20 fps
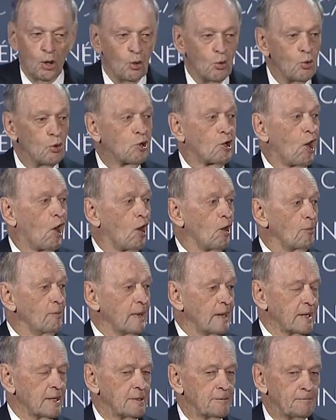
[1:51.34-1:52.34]
who called
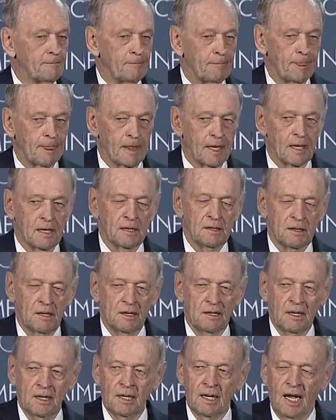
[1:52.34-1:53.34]
me.
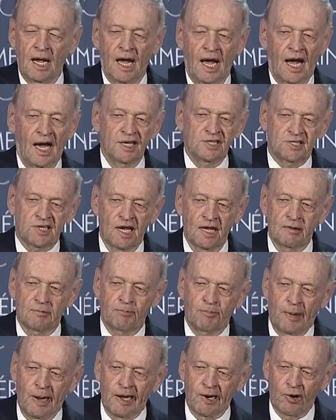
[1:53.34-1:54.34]
I said,
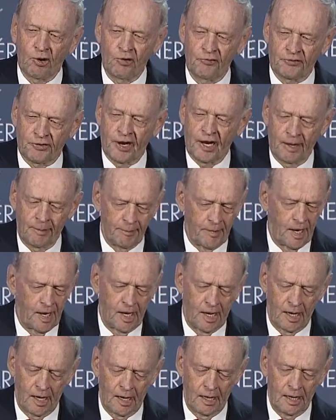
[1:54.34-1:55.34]
Perot from
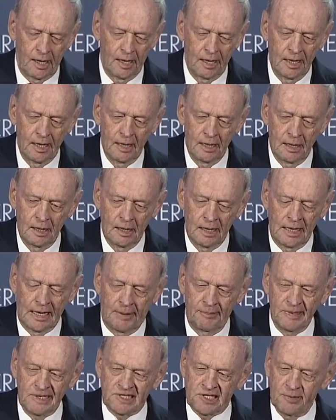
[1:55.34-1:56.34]

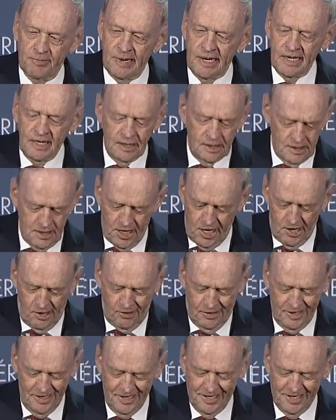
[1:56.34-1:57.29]
L'Abitibi? No, no.